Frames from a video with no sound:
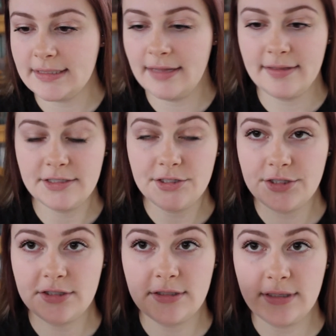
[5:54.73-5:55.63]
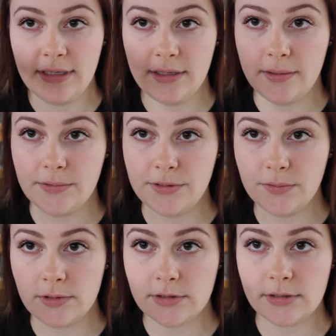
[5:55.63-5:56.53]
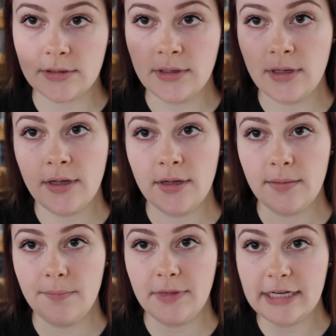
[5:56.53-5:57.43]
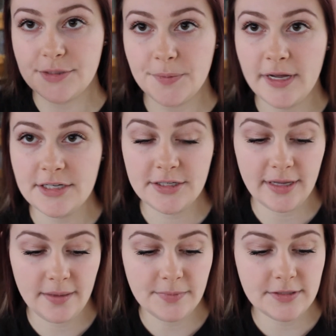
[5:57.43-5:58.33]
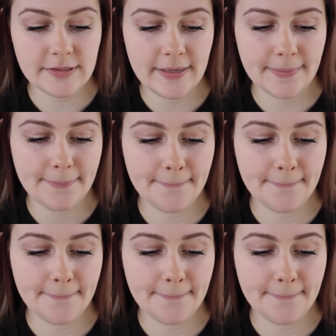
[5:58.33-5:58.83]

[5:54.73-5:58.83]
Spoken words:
And this is just an Eco Tools blush brush that I'm using.